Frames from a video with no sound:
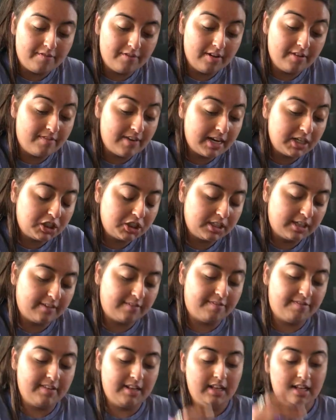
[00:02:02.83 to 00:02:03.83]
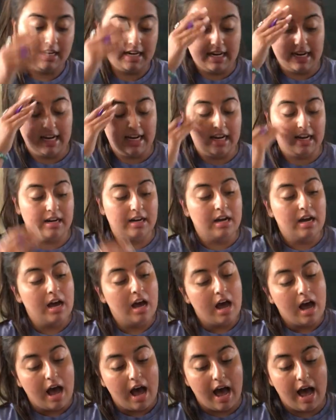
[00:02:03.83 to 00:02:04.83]
eventually fill it in,
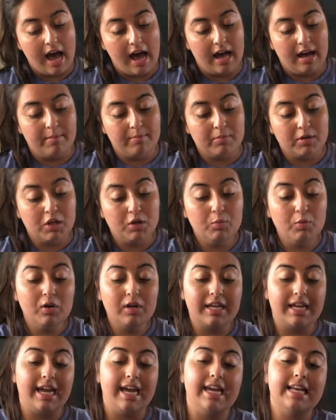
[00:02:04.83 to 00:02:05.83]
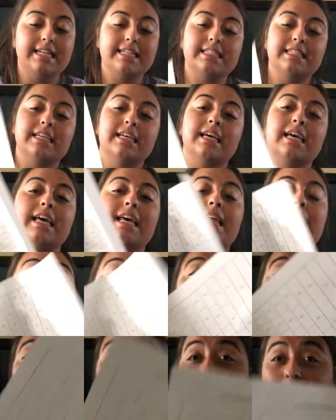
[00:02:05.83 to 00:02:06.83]
you will get
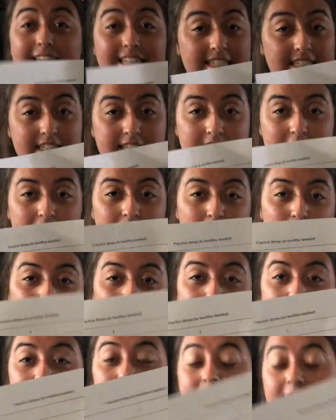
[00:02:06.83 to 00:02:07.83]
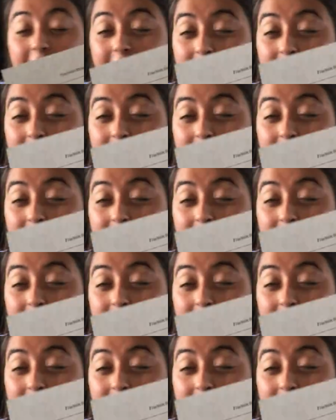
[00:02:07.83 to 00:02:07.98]
this, which is